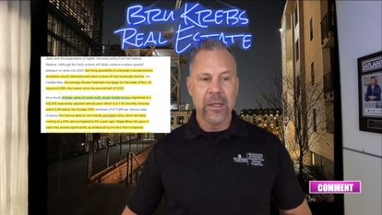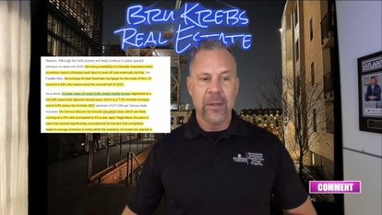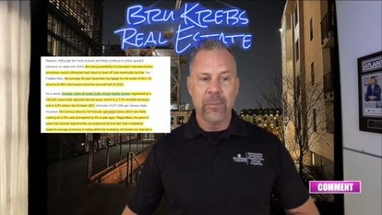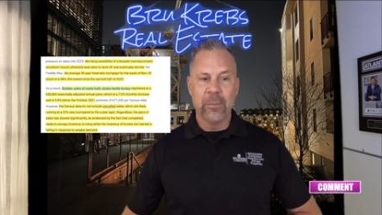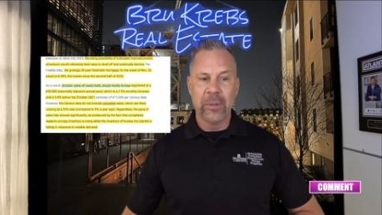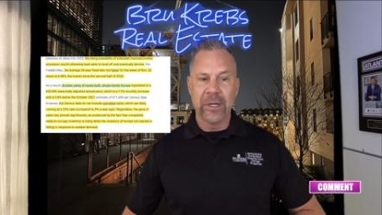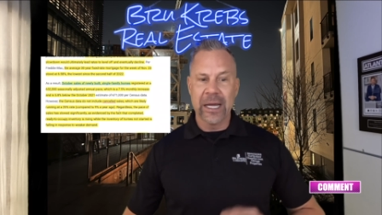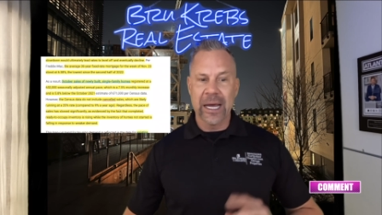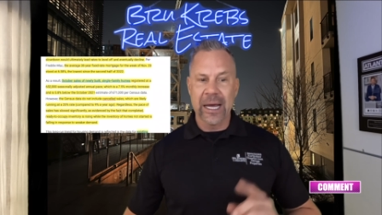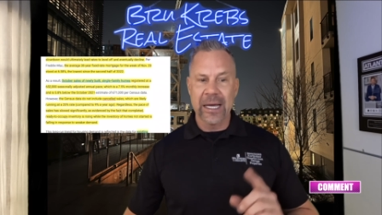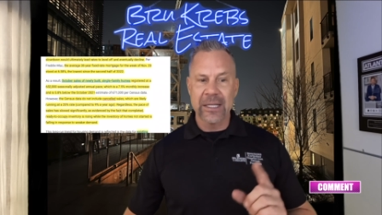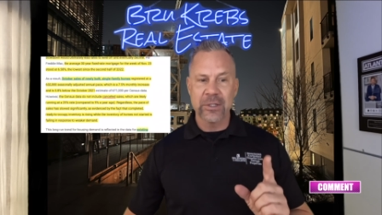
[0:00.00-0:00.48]

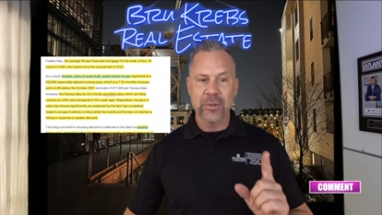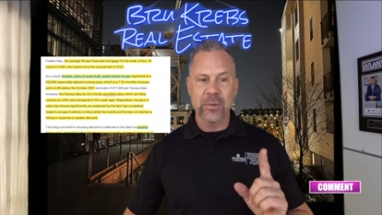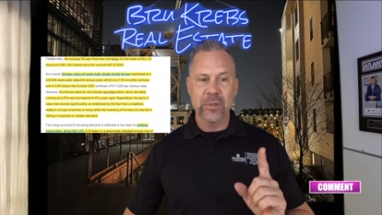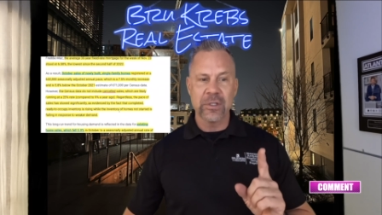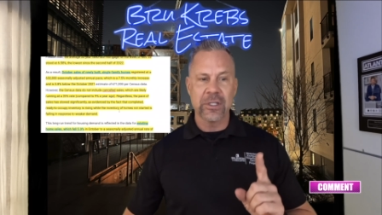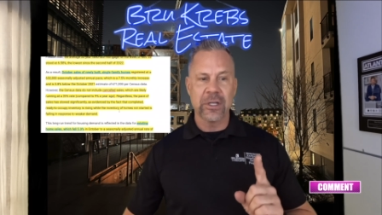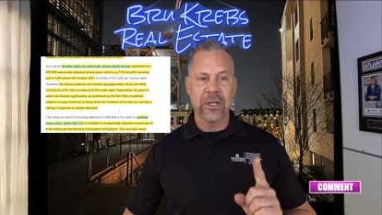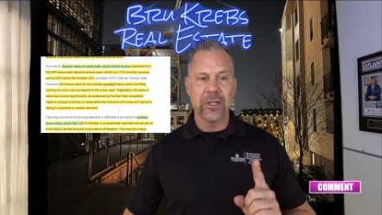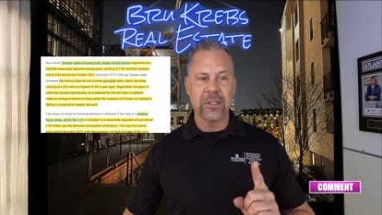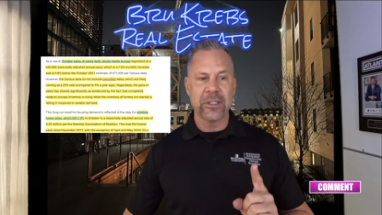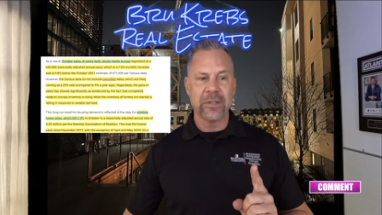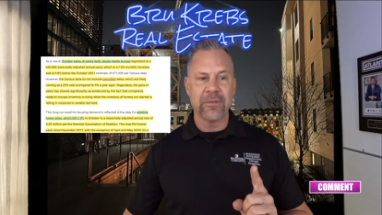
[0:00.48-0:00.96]
But as a
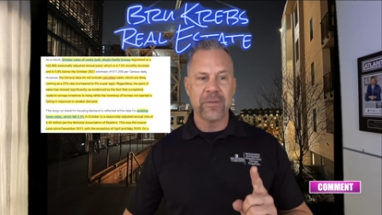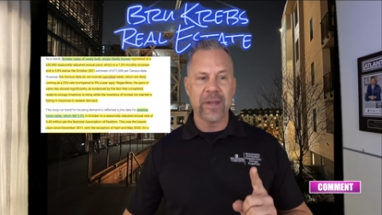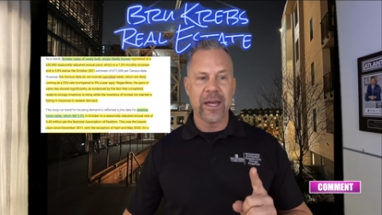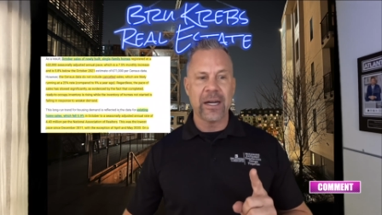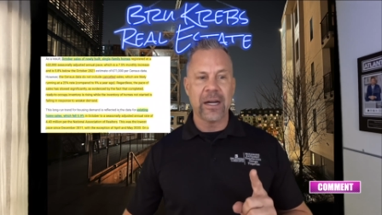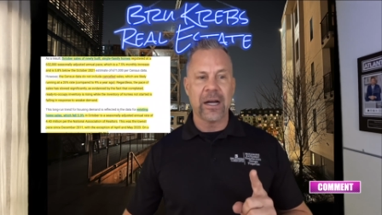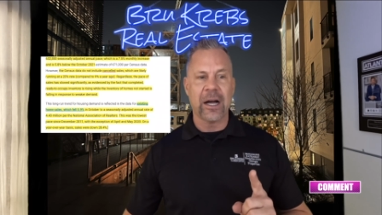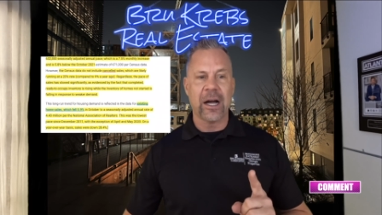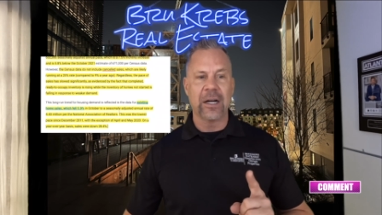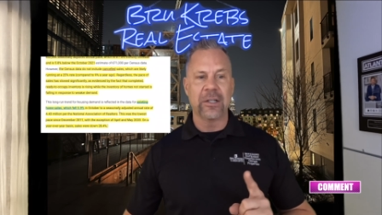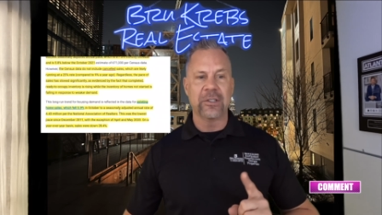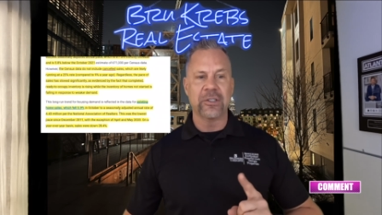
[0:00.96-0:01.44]
result of
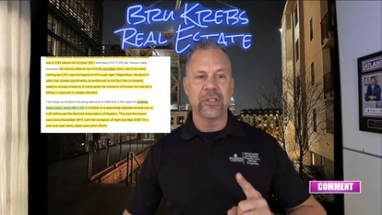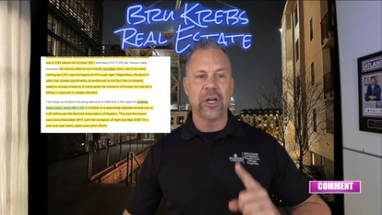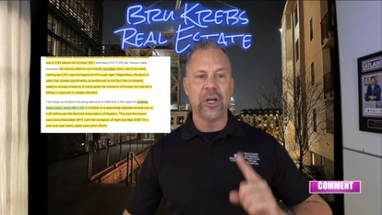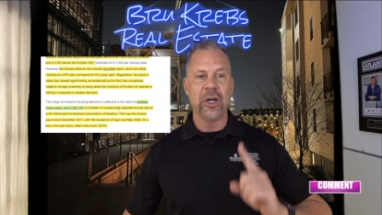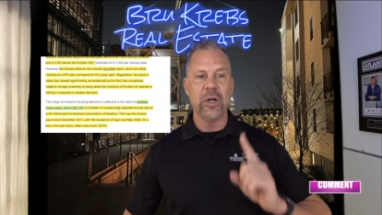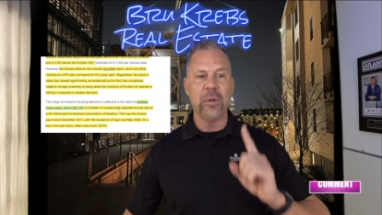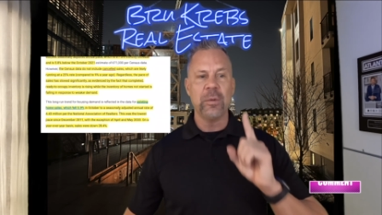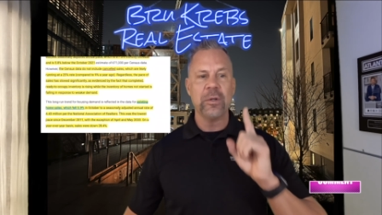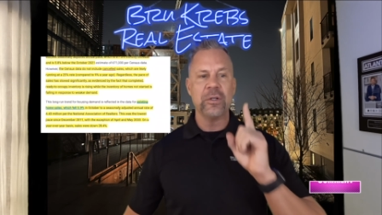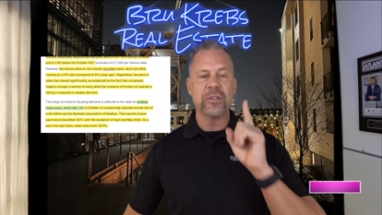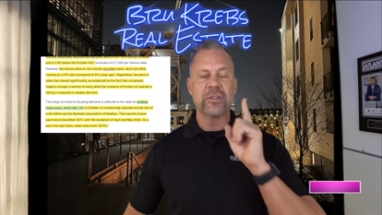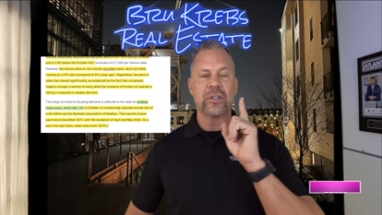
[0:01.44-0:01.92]
that,
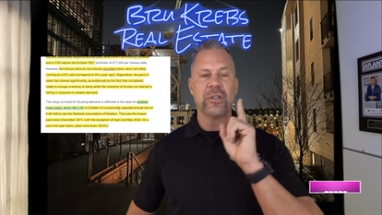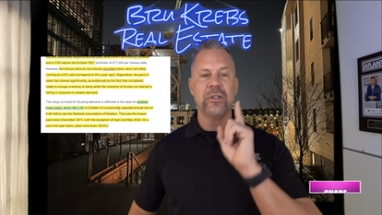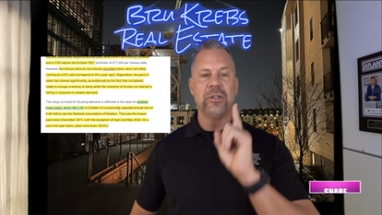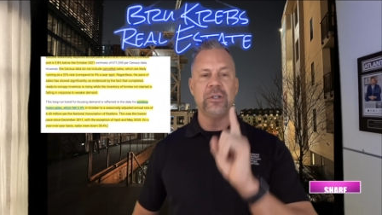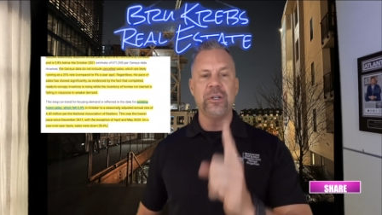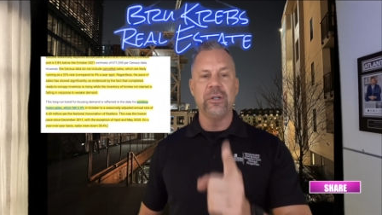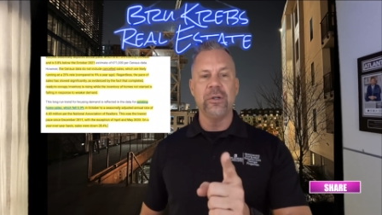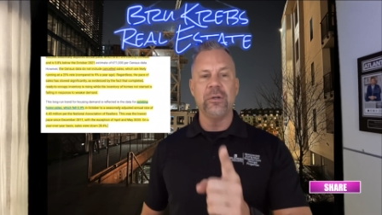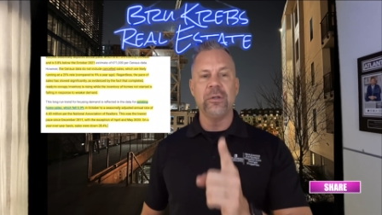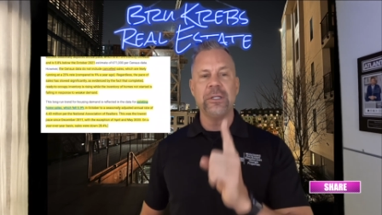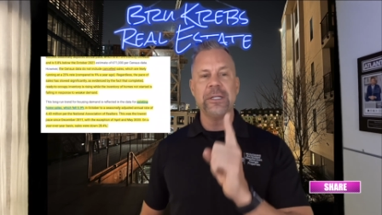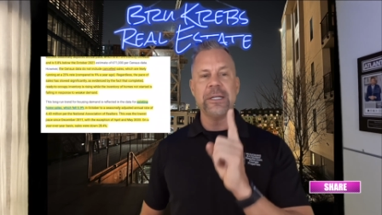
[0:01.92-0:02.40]
October's
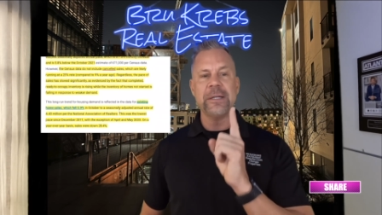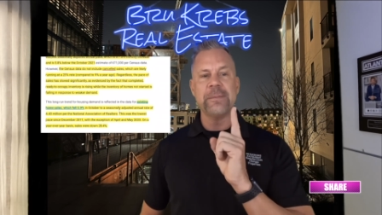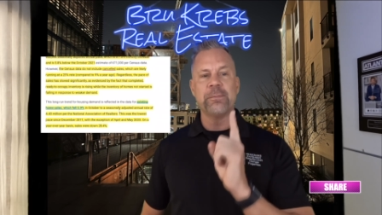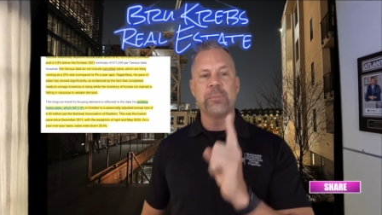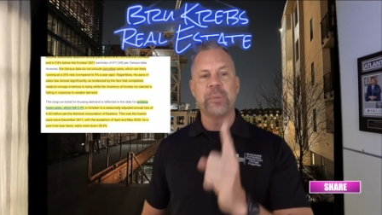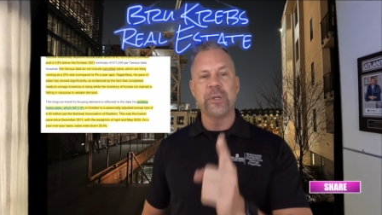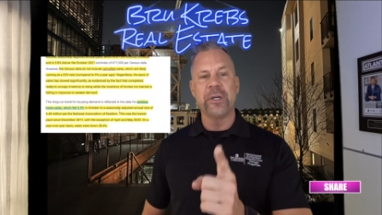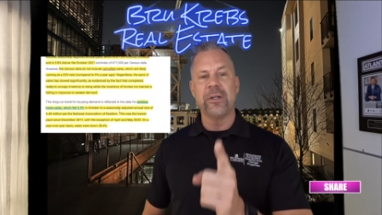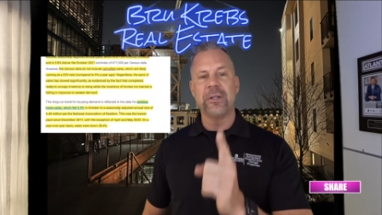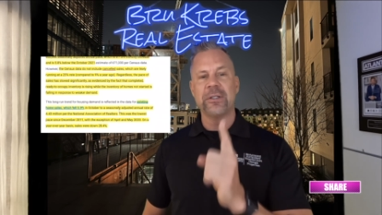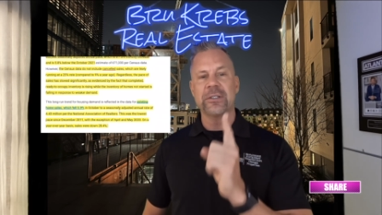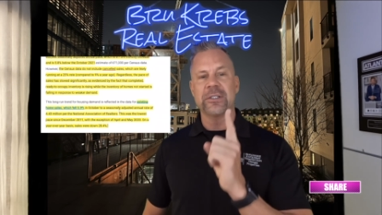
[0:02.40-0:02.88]
newly
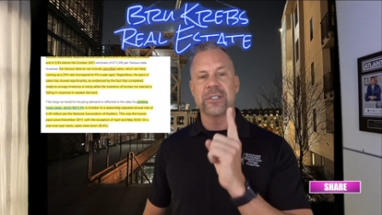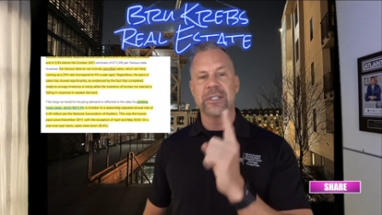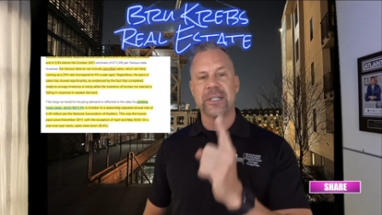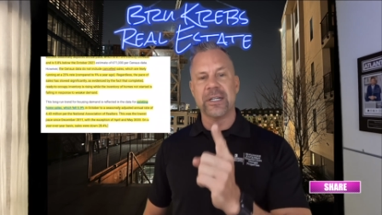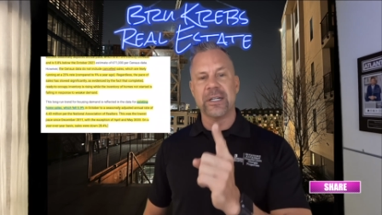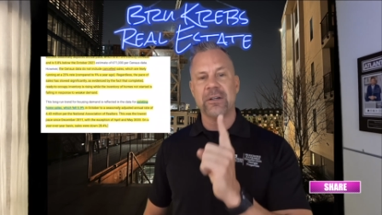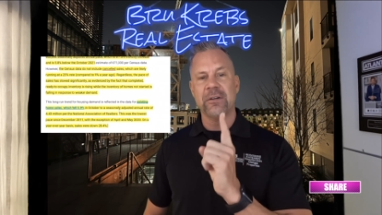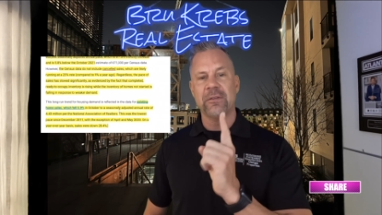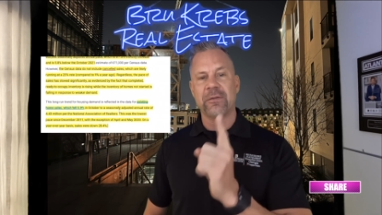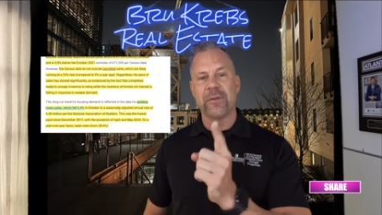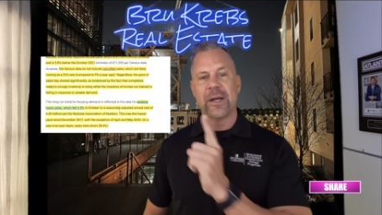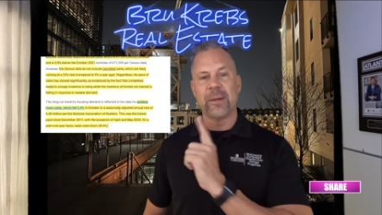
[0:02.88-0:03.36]
built
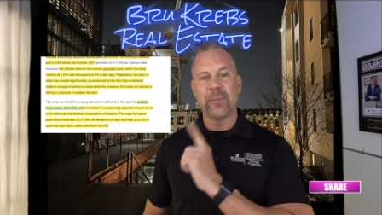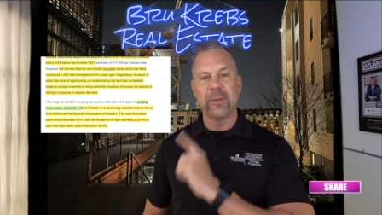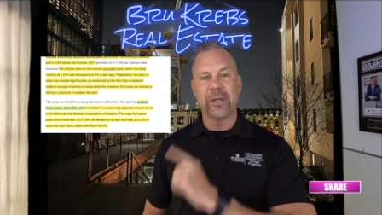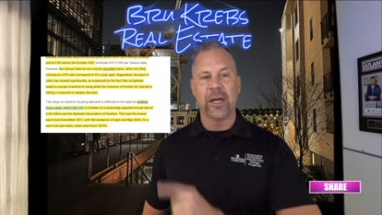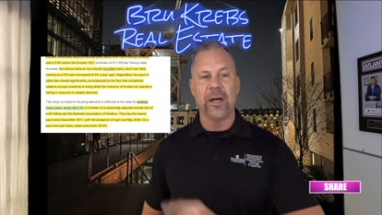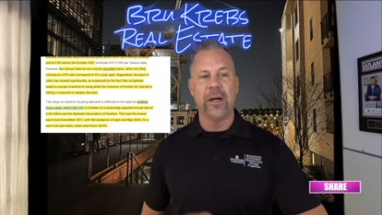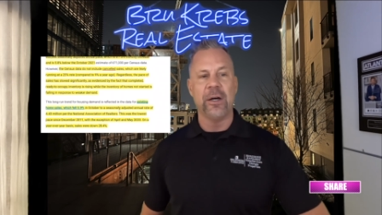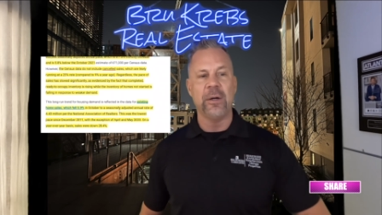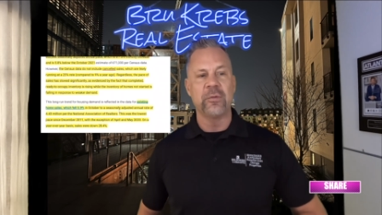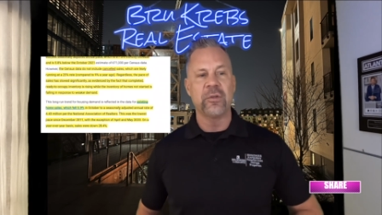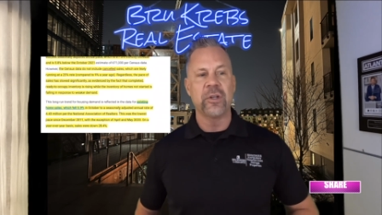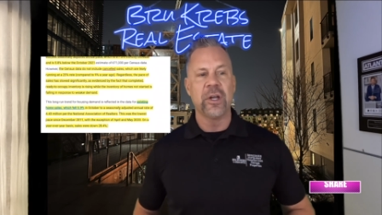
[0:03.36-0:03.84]
single family
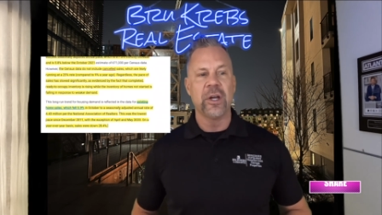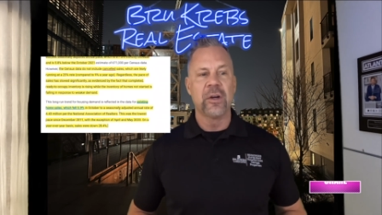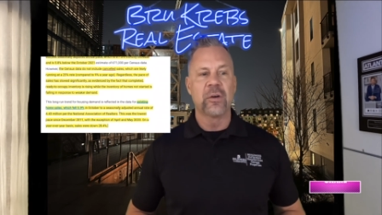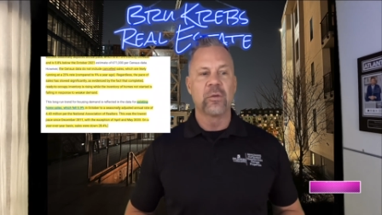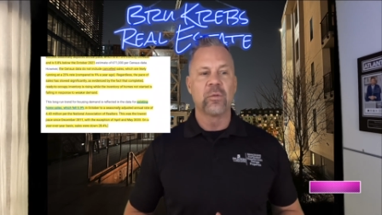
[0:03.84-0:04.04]
homes